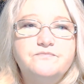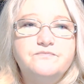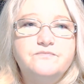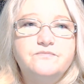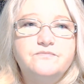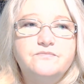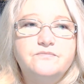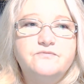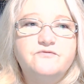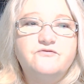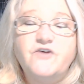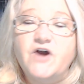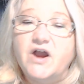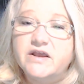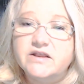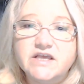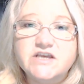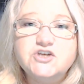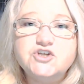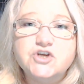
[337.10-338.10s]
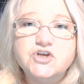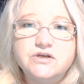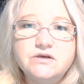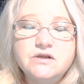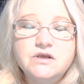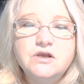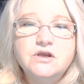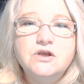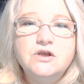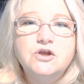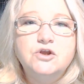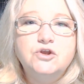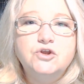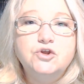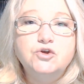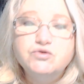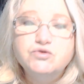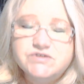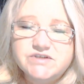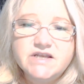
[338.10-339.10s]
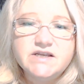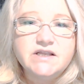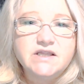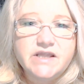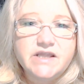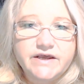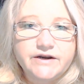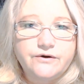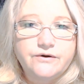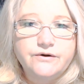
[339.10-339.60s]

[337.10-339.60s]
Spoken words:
violation, you send a letter.